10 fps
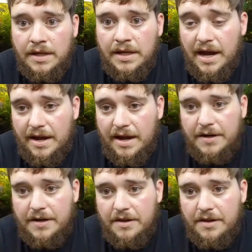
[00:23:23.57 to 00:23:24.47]

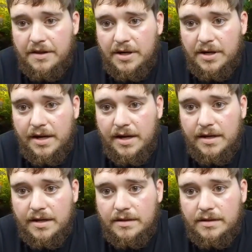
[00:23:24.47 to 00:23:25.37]
Every other Monday,
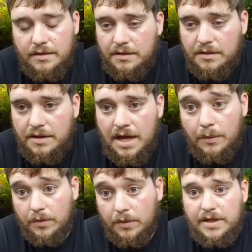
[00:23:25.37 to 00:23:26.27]
that
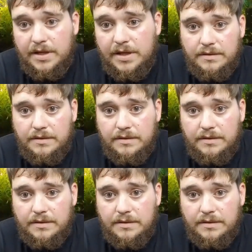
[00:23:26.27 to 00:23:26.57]
would be...